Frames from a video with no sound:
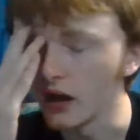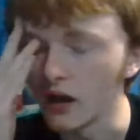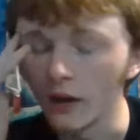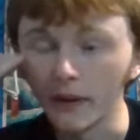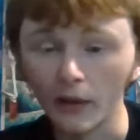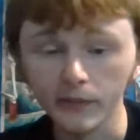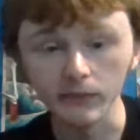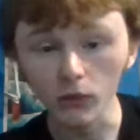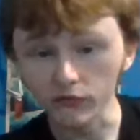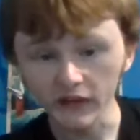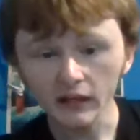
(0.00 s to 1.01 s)
about me
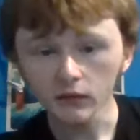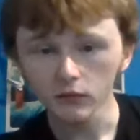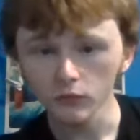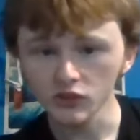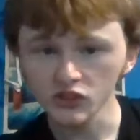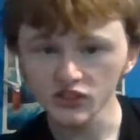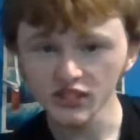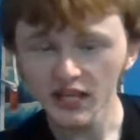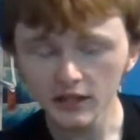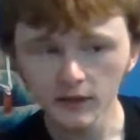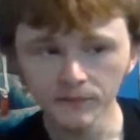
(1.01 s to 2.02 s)
moving, which is
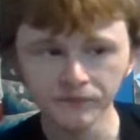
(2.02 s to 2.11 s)
sick.